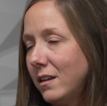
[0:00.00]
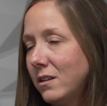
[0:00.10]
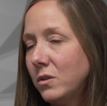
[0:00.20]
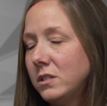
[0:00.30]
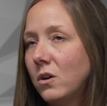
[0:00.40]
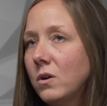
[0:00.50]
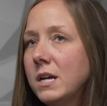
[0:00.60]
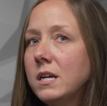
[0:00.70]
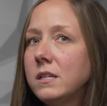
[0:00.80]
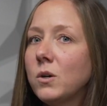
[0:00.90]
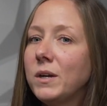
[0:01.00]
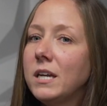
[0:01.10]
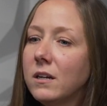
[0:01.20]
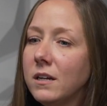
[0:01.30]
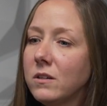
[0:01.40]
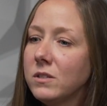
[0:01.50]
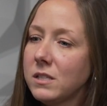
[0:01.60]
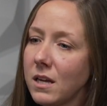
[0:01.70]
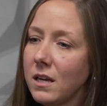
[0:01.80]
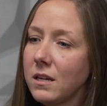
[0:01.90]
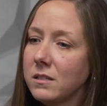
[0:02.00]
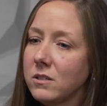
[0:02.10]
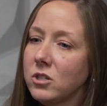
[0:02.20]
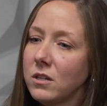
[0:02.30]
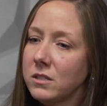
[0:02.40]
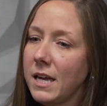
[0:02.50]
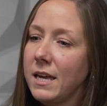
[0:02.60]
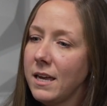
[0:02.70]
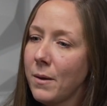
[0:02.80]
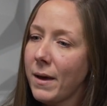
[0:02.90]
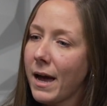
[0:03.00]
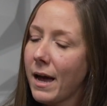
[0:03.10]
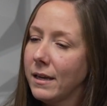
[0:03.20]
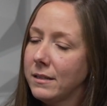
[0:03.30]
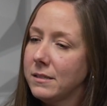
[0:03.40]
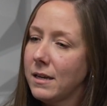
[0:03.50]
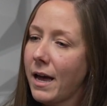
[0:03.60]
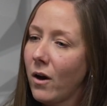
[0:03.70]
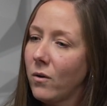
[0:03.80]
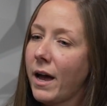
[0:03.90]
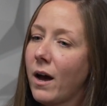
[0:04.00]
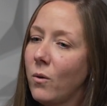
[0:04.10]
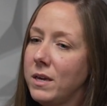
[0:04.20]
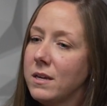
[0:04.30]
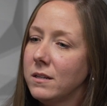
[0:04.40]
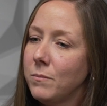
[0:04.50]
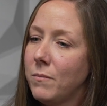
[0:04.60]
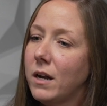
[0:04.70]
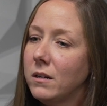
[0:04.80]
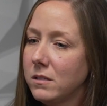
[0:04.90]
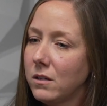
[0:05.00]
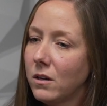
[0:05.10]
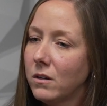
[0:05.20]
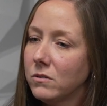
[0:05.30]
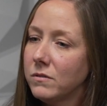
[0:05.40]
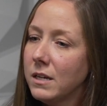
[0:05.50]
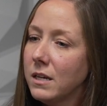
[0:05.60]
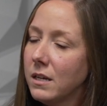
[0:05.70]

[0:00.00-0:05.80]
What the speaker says: And so hearing those things and taking it back into how we can better serve